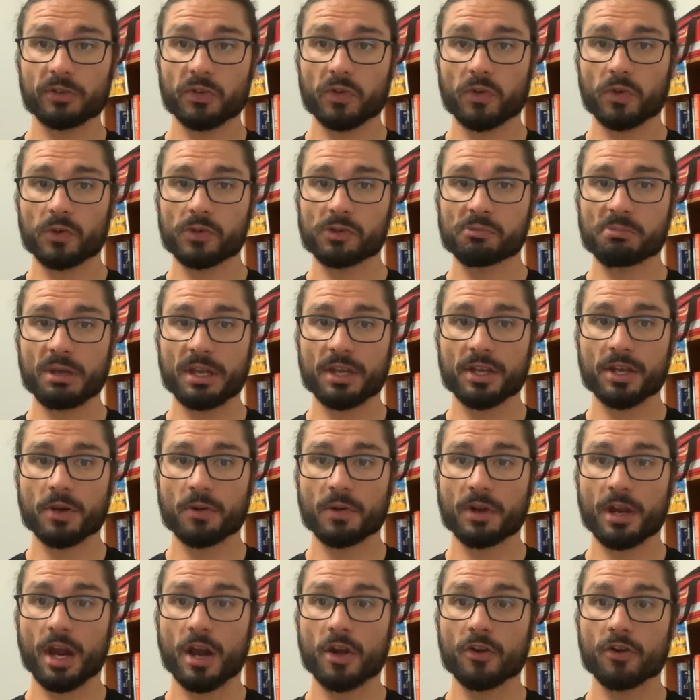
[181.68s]
always mean
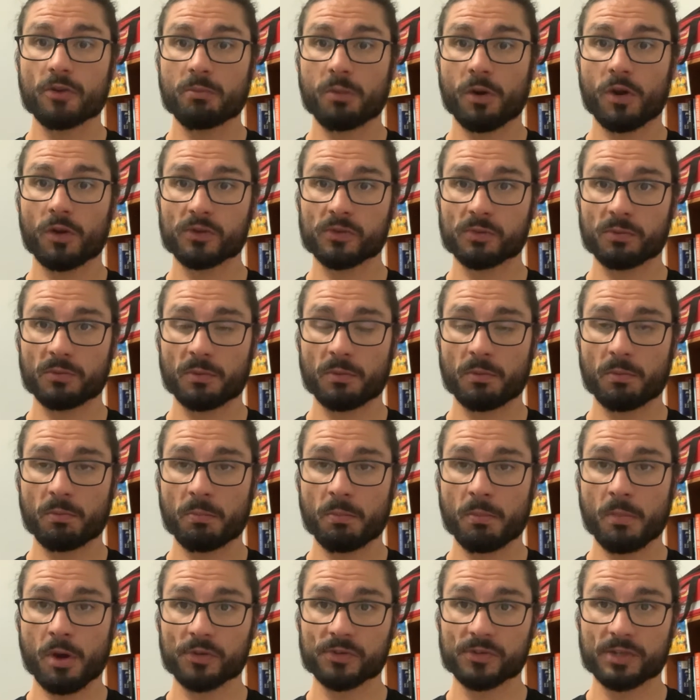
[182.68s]
going 100
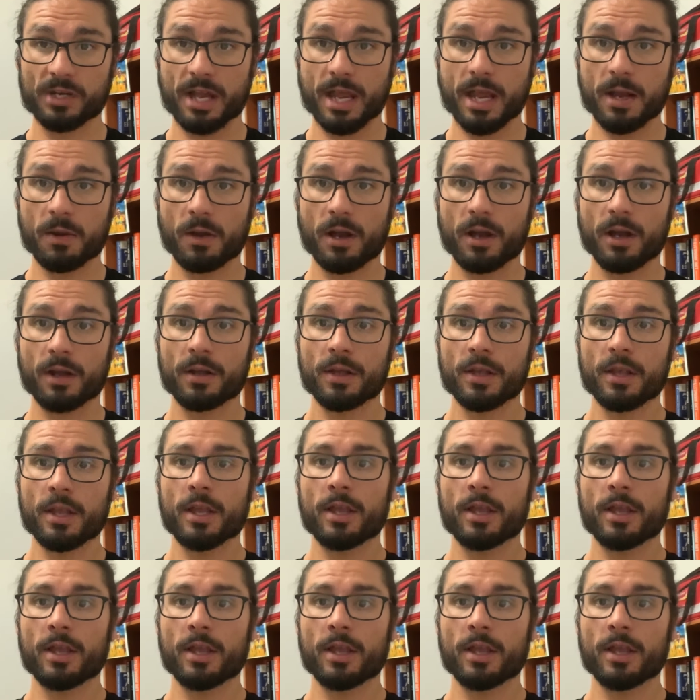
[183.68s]
miles an hour,